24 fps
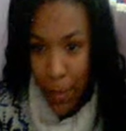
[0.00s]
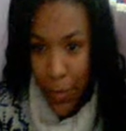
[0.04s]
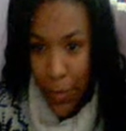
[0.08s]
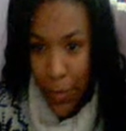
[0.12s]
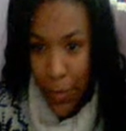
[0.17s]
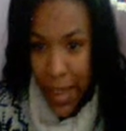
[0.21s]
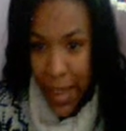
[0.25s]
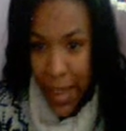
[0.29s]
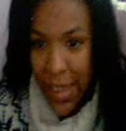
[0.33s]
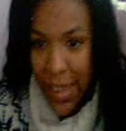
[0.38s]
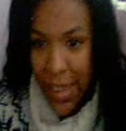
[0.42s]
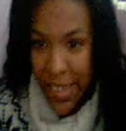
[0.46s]

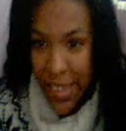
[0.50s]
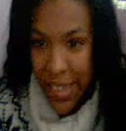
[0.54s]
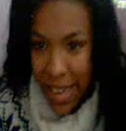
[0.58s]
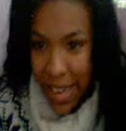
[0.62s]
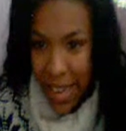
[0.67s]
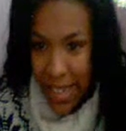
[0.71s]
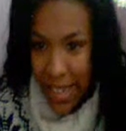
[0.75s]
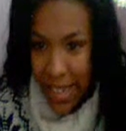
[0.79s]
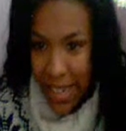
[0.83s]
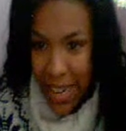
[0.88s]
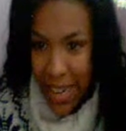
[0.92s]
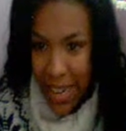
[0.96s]
His son,
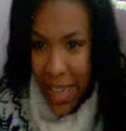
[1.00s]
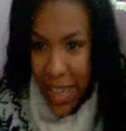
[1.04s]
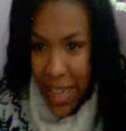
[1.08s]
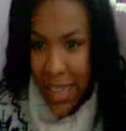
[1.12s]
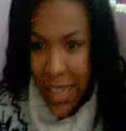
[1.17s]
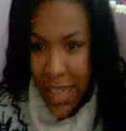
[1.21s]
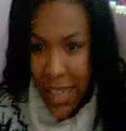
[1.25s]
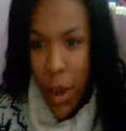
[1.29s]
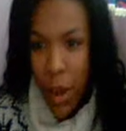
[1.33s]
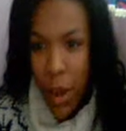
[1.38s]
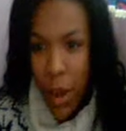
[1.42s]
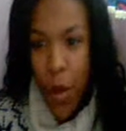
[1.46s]
the
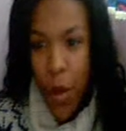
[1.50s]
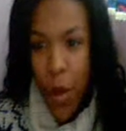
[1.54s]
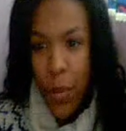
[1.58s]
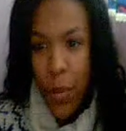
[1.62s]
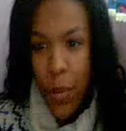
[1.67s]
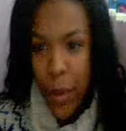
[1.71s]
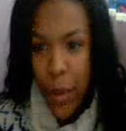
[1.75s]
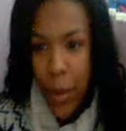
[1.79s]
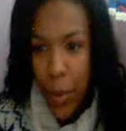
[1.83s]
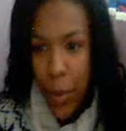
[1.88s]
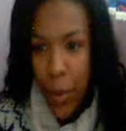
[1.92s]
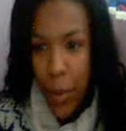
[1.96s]
only
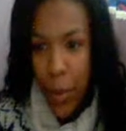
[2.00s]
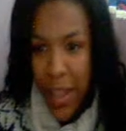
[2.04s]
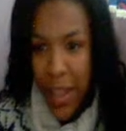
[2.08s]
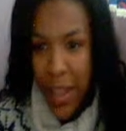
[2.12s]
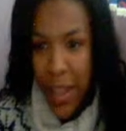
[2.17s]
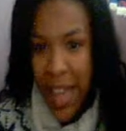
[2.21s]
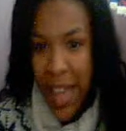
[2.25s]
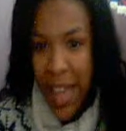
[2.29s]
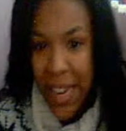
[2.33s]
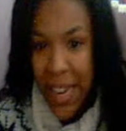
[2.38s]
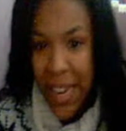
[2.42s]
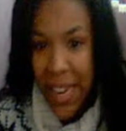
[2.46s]
one that
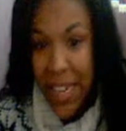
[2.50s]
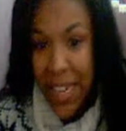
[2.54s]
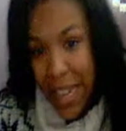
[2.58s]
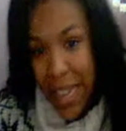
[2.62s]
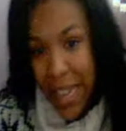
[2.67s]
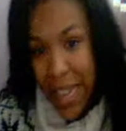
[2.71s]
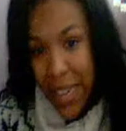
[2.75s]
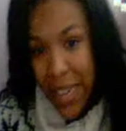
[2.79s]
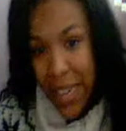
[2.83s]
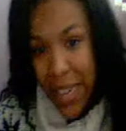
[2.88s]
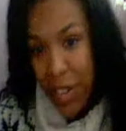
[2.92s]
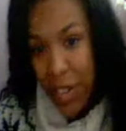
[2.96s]
he and
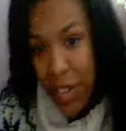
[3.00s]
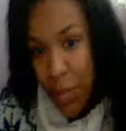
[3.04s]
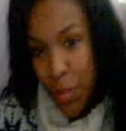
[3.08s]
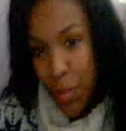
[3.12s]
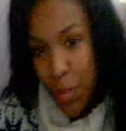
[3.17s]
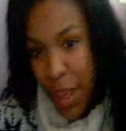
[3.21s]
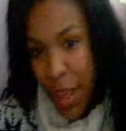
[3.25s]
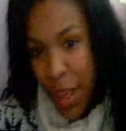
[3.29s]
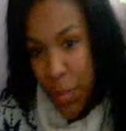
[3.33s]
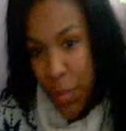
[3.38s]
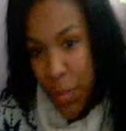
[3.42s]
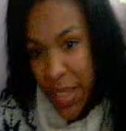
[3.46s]
his wife
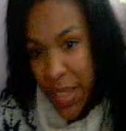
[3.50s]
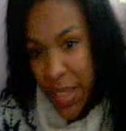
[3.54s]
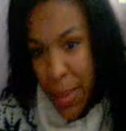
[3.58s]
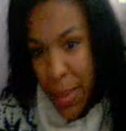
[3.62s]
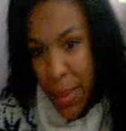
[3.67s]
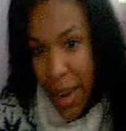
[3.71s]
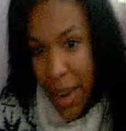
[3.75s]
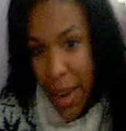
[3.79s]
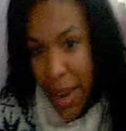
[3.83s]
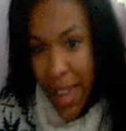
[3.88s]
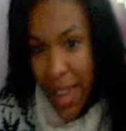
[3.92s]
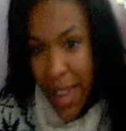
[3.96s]
Miss
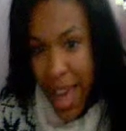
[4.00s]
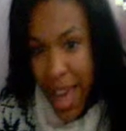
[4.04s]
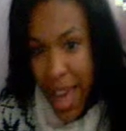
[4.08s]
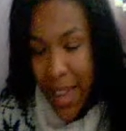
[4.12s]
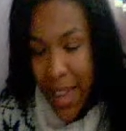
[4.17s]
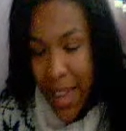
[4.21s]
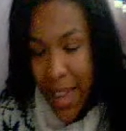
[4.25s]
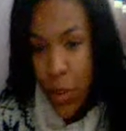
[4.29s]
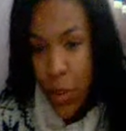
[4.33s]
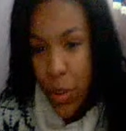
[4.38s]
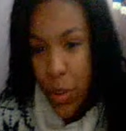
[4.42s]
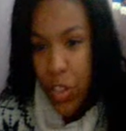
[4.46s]
Mary had,
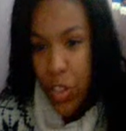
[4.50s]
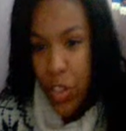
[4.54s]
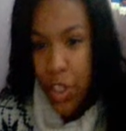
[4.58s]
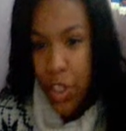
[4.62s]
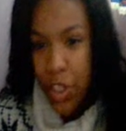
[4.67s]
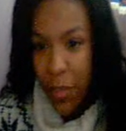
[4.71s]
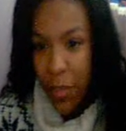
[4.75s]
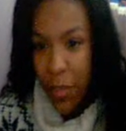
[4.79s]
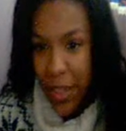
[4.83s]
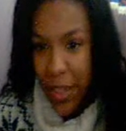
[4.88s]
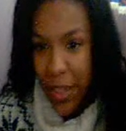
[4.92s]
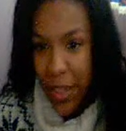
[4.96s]
was
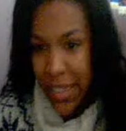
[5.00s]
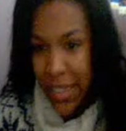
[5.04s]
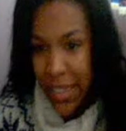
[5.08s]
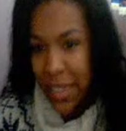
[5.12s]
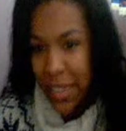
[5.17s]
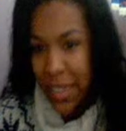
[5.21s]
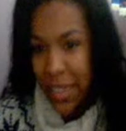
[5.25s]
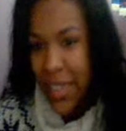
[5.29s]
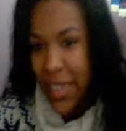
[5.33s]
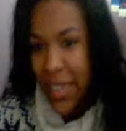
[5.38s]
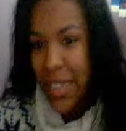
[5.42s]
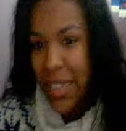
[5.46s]
shiftless as the
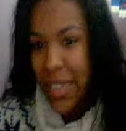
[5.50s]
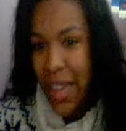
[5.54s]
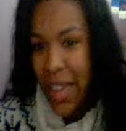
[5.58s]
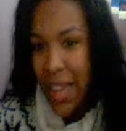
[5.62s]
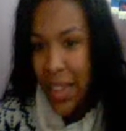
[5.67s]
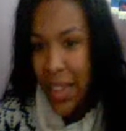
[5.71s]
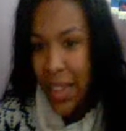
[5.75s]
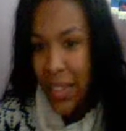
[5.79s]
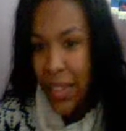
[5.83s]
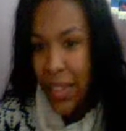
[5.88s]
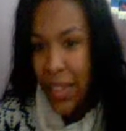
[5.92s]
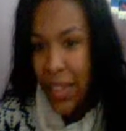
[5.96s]
day
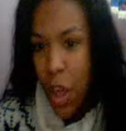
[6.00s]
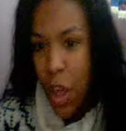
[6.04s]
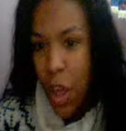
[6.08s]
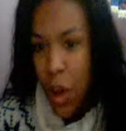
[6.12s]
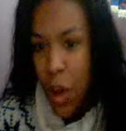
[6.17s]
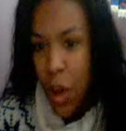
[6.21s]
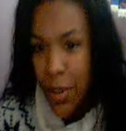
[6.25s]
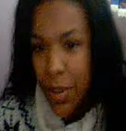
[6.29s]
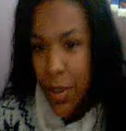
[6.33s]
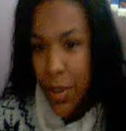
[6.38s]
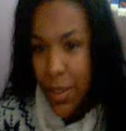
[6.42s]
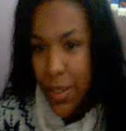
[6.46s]
is long,
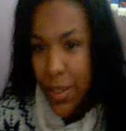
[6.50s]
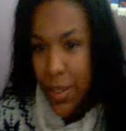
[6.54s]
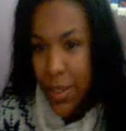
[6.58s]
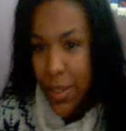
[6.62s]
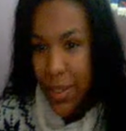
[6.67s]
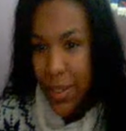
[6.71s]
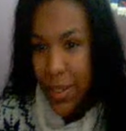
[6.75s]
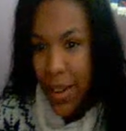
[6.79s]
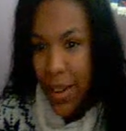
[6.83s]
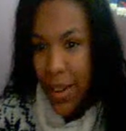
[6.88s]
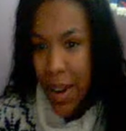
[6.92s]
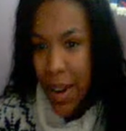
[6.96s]

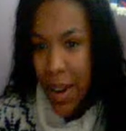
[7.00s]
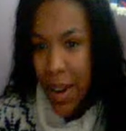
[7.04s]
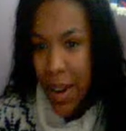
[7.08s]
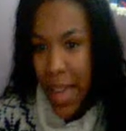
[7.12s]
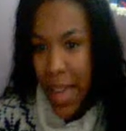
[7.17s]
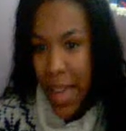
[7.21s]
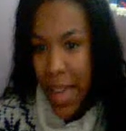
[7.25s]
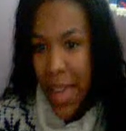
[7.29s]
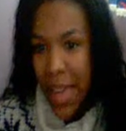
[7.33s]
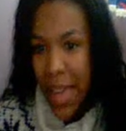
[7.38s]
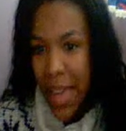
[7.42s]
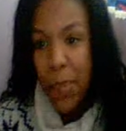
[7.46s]
and
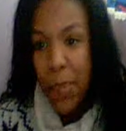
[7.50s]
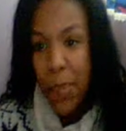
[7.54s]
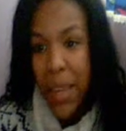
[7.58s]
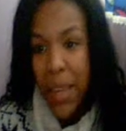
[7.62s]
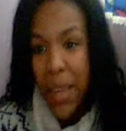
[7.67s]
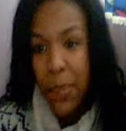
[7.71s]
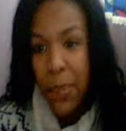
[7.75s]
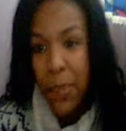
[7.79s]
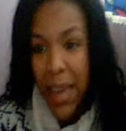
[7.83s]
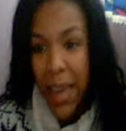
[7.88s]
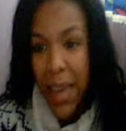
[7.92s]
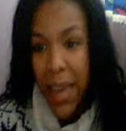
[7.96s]
spent
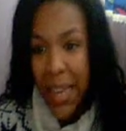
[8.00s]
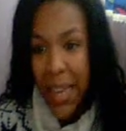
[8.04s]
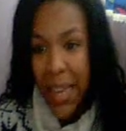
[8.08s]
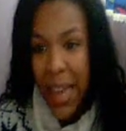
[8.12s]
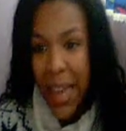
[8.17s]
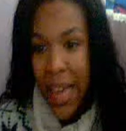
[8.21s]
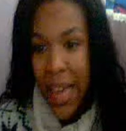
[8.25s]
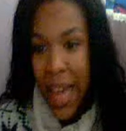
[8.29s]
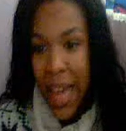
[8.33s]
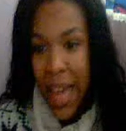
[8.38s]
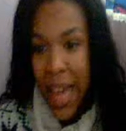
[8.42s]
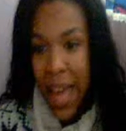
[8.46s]
money
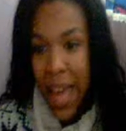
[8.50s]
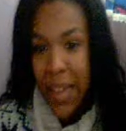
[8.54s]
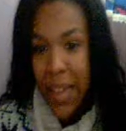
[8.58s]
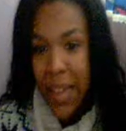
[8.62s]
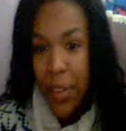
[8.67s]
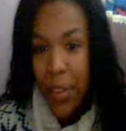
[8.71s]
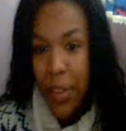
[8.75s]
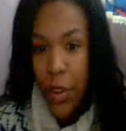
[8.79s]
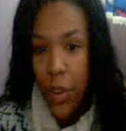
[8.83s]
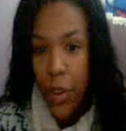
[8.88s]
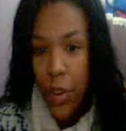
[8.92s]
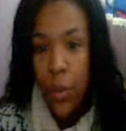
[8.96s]
as if
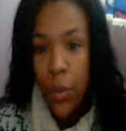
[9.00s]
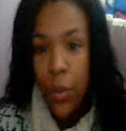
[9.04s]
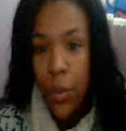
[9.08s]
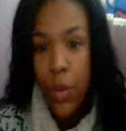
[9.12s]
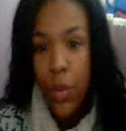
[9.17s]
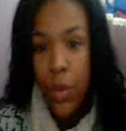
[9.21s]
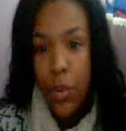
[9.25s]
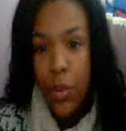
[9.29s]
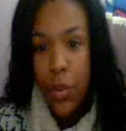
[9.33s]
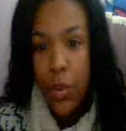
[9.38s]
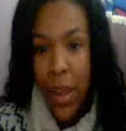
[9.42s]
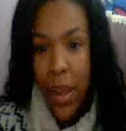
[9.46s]
he were
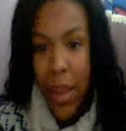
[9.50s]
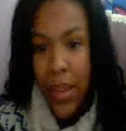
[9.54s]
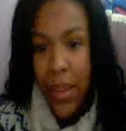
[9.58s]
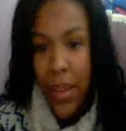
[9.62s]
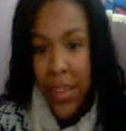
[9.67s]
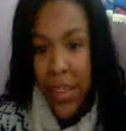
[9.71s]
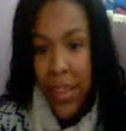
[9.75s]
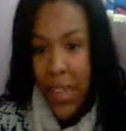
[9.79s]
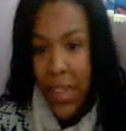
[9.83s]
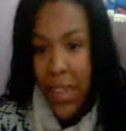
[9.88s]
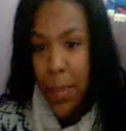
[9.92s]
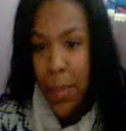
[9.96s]
trying to
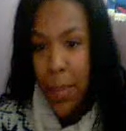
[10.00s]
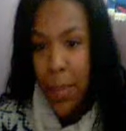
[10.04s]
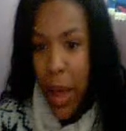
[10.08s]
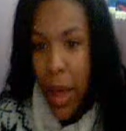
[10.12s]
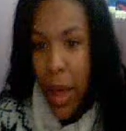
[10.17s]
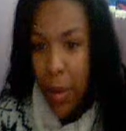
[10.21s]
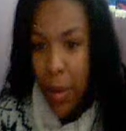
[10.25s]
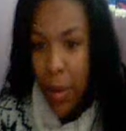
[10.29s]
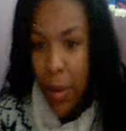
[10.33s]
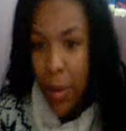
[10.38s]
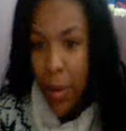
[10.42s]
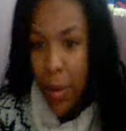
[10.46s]
see the bottom
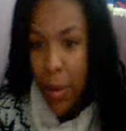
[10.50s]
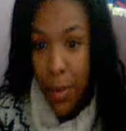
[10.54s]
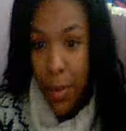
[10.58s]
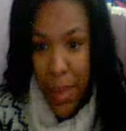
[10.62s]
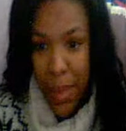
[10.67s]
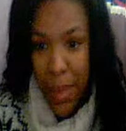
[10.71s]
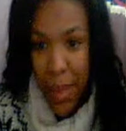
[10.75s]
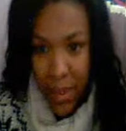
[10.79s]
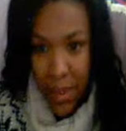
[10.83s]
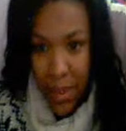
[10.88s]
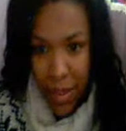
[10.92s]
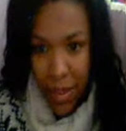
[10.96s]
of the
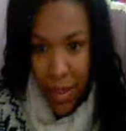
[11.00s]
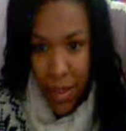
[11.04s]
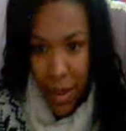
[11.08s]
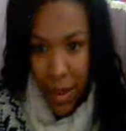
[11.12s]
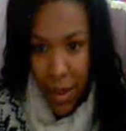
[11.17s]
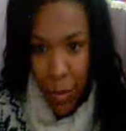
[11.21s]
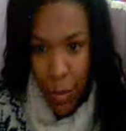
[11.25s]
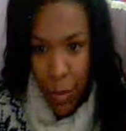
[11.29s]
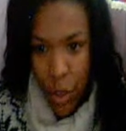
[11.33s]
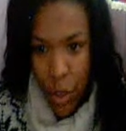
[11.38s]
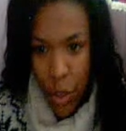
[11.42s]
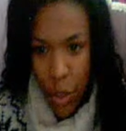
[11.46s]
mint,
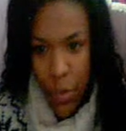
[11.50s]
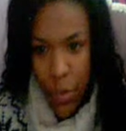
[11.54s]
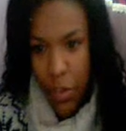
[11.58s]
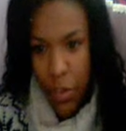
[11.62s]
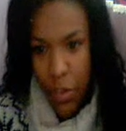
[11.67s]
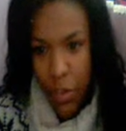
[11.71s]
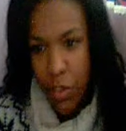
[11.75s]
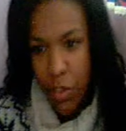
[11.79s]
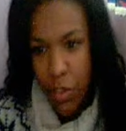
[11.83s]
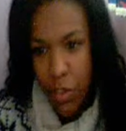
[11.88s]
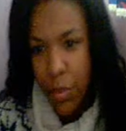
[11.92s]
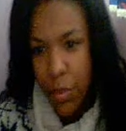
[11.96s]
which Mr.
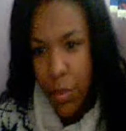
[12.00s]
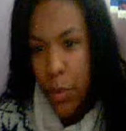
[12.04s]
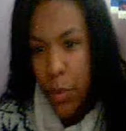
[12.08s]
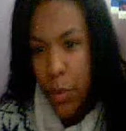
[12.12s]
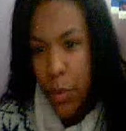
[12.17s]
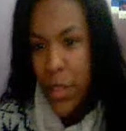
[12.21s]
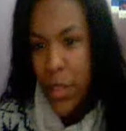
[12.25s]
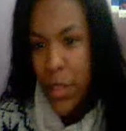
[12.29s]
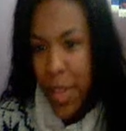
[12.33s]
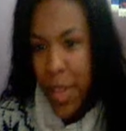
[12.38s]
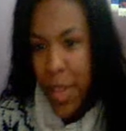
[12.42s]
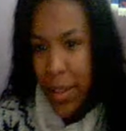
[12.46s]
Sweet would
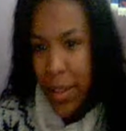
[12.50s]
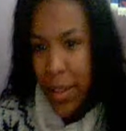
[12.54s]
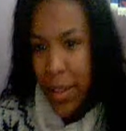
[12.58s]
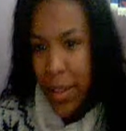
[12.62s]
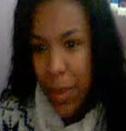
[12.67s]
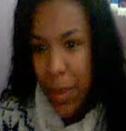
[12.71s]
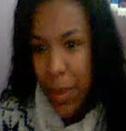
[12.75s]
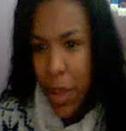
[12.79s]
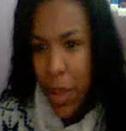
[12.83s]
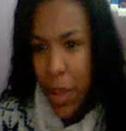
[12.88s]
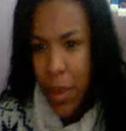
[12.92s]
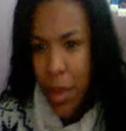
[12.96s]
tell him
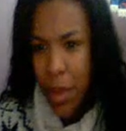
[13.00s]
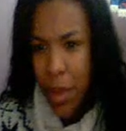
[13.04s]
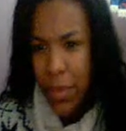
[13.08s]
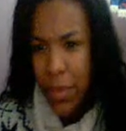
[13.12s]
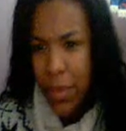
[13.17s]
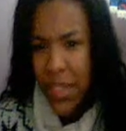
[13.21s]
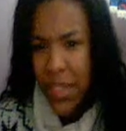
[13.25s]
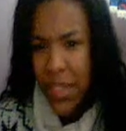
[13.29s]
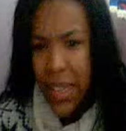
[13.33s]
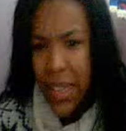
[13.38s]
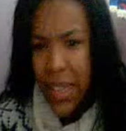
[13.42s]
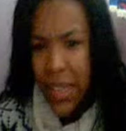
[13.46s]
was
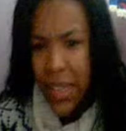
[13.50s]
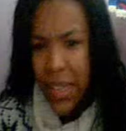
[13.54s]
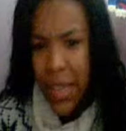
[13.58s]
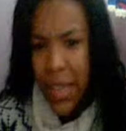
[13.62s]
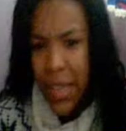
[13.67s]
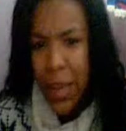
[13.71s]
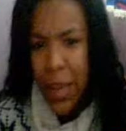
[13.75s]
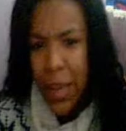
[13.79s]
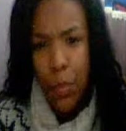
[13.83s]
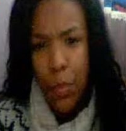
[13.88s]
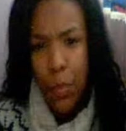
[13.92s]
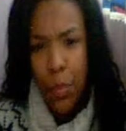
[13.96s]
the clean
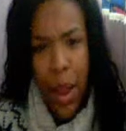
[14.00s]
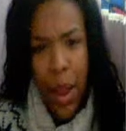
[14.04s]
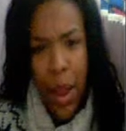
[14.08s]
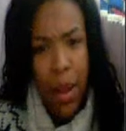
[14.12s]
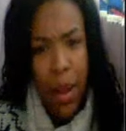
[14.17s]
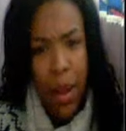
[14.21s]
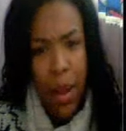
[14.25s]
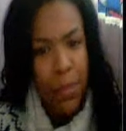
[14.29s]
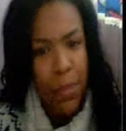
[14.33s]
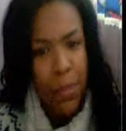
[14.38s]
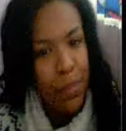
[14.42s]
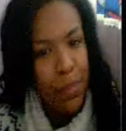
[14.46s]

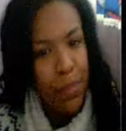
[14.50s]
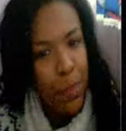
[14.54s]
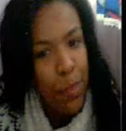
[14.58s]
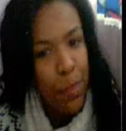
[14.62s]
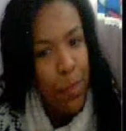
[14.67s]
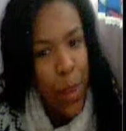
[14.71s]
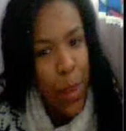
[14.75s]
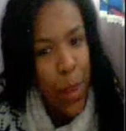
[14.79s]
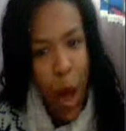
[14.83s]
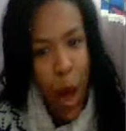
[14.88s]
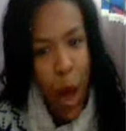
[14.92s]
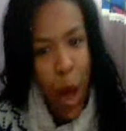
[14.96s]
brown
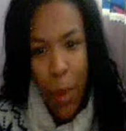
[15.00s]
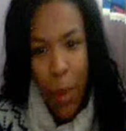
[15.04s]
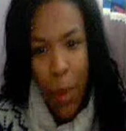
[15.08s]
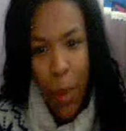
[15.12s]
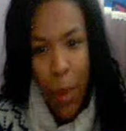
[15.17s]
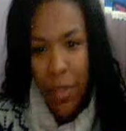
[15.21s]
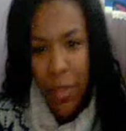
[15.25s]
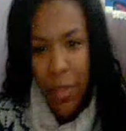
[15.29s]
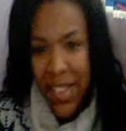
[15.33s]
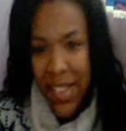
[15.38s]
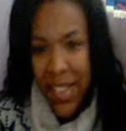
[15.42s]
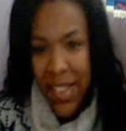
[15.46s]
palm of his
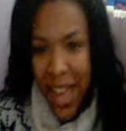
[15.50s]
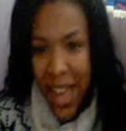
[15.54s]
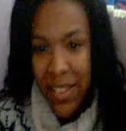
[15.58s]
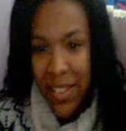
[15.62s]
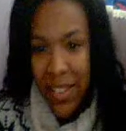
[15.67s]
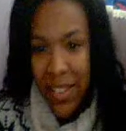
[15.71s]
hand.